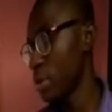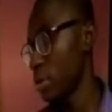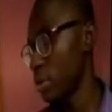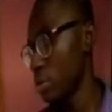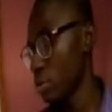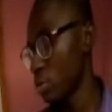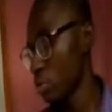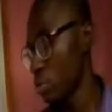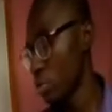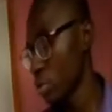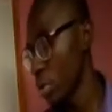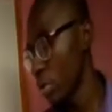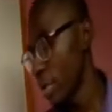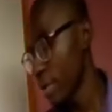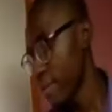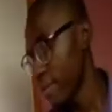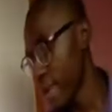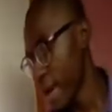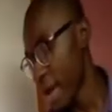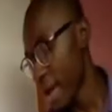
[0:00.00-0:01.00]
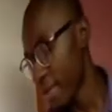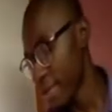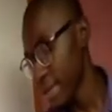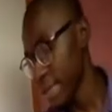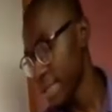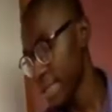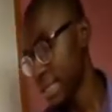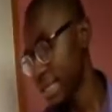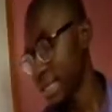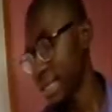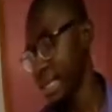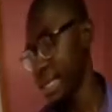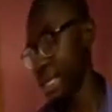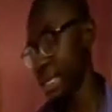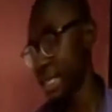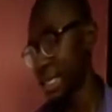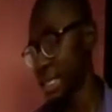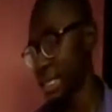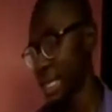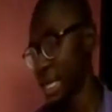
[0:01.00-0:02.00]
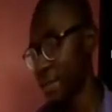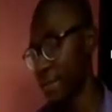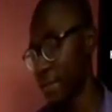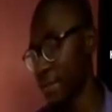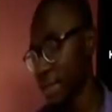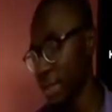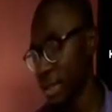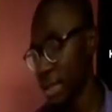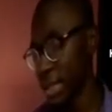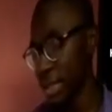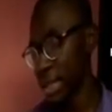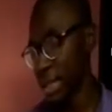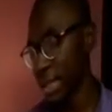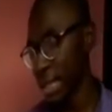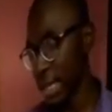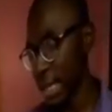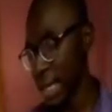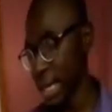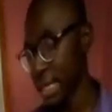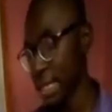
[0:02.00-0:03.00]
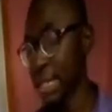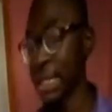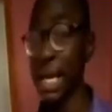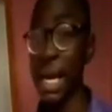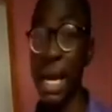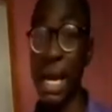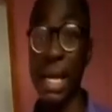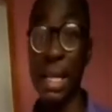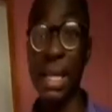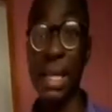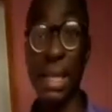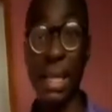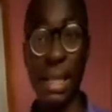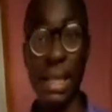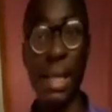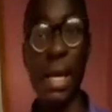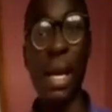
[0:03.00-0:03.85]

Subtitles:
2, 5, 6, 7, 3, 8, 9 and 8.